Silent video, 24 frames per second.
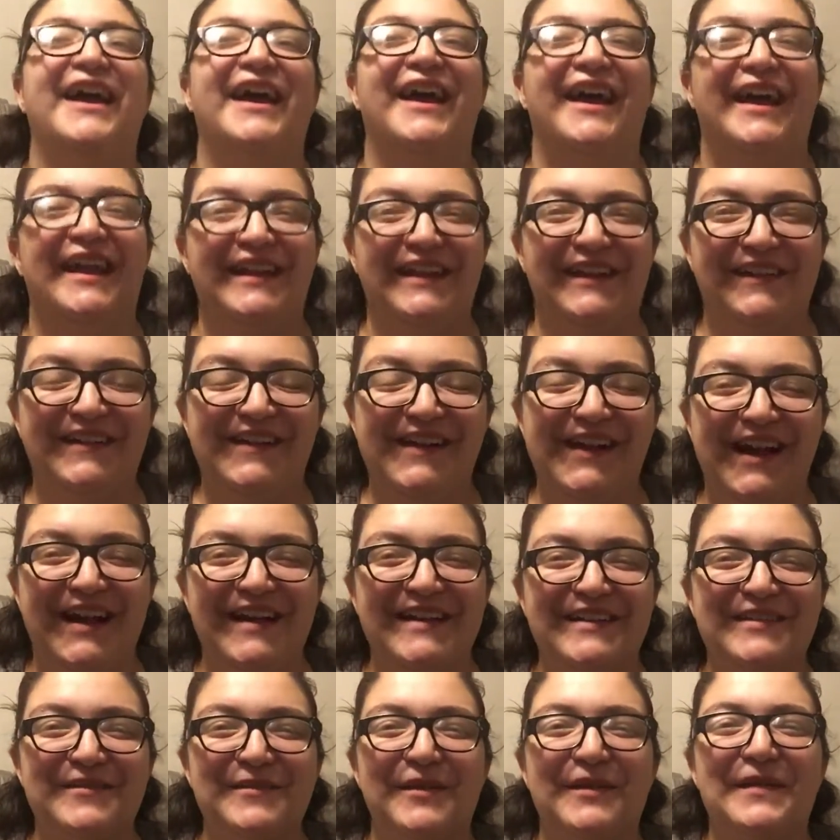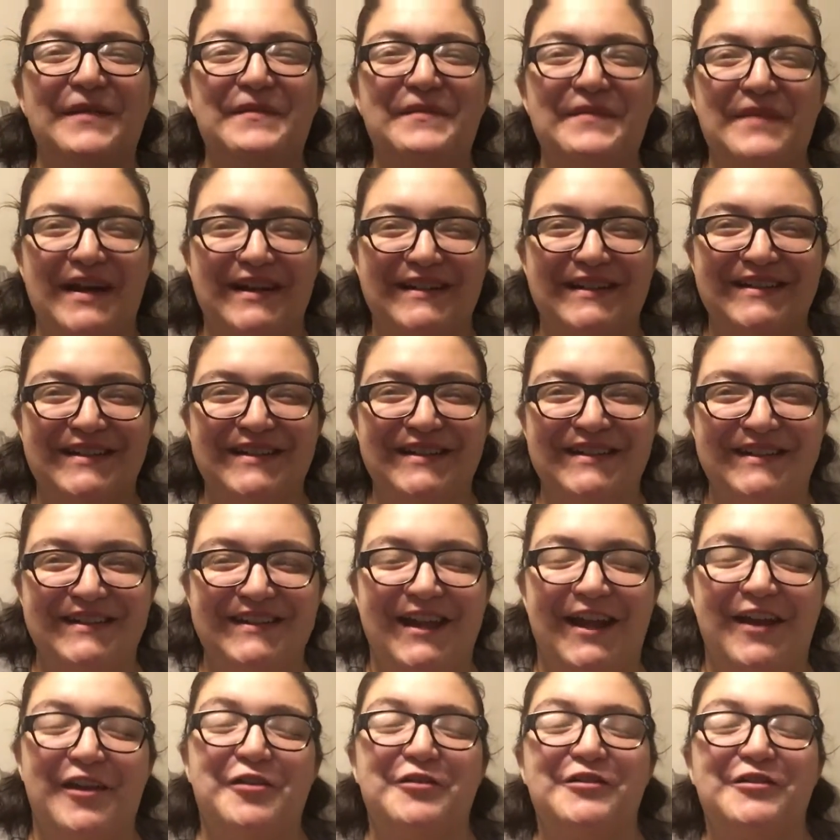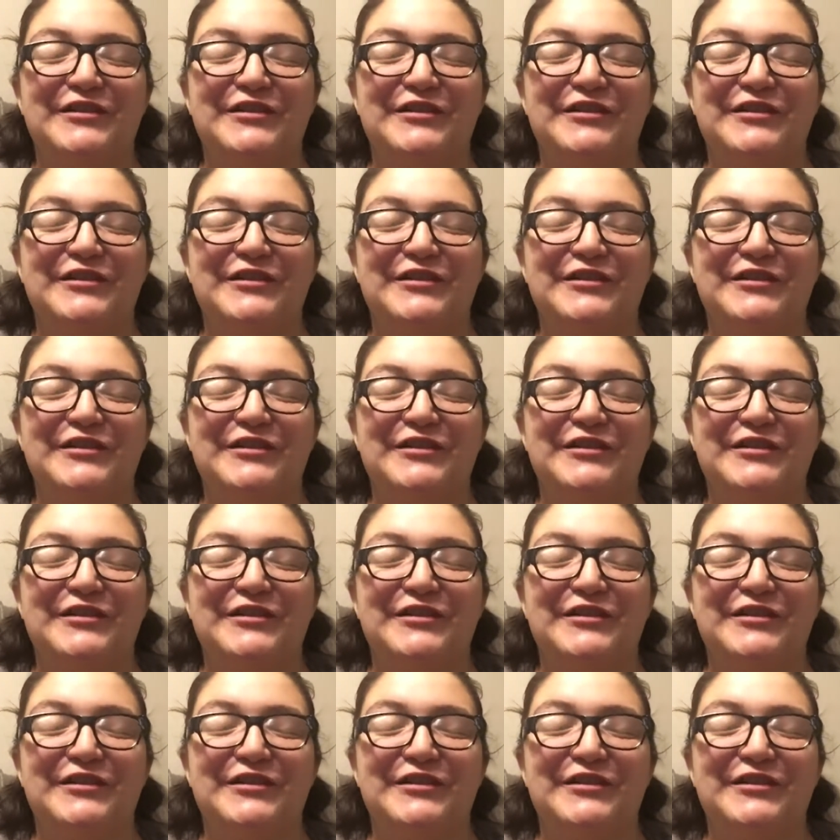Hello you guys, welcome back to the channel.